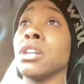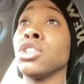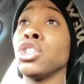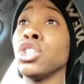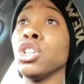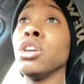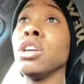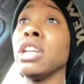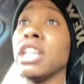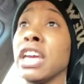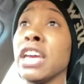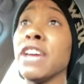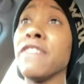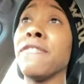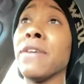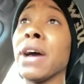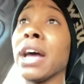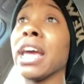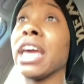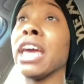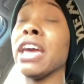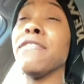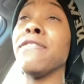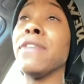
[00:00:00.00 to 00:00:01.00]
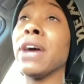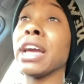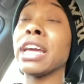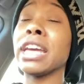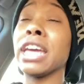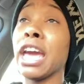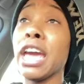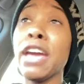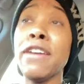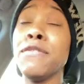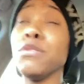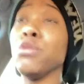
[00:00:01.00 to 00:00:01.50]
surely, if I
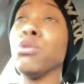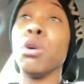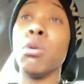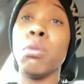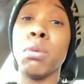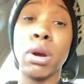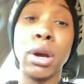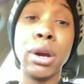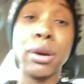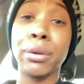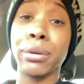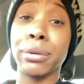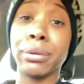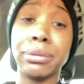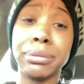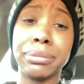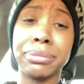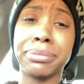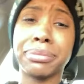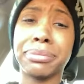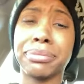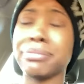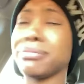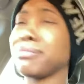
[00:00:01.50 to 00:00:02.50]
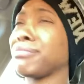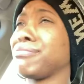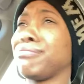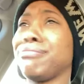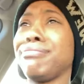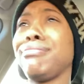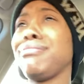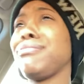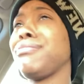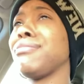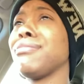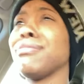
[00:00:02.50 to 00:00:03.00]
gave you a word,
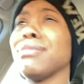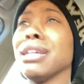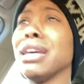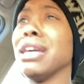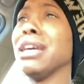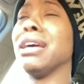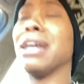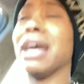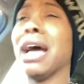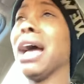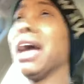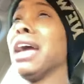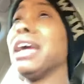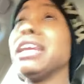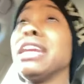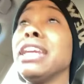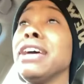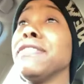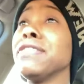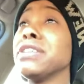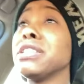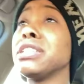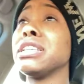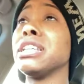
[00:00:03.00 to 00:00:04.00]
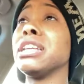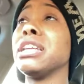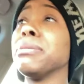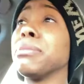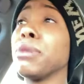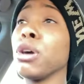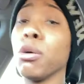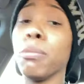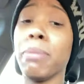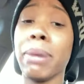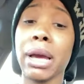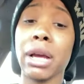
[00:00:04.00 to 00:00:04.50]
I ain't never seen
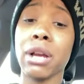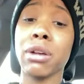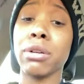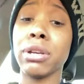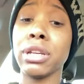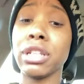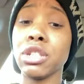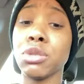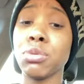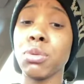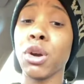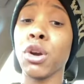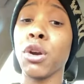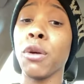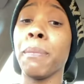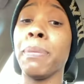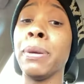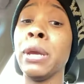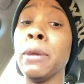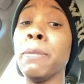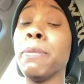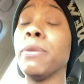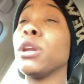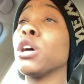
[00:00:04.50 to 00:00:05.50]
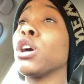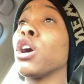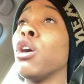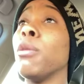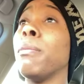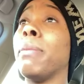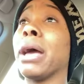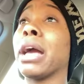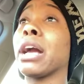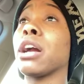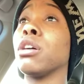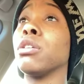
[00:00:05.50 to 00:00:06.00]
him go back on his word. People will go
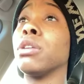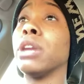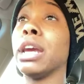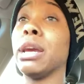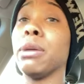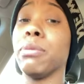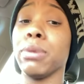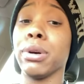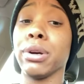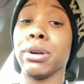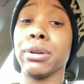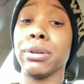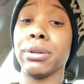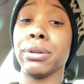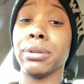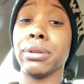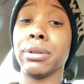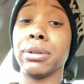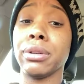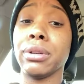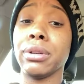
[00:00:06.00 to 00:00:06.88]
back on their word.